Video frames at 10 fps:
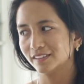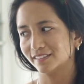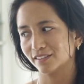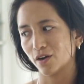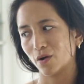
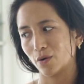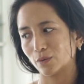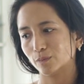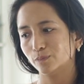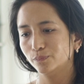
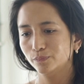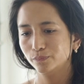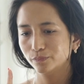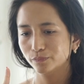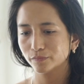So
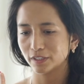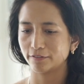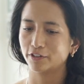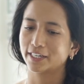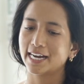
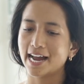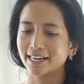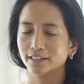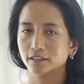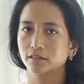if you're a
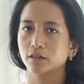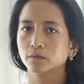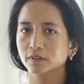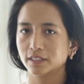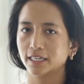guy,
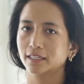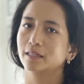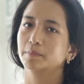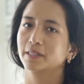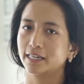don't think
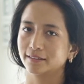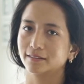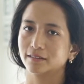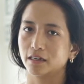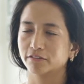that
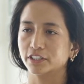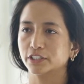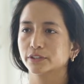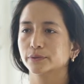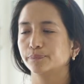Pilates is not for
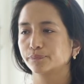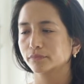you.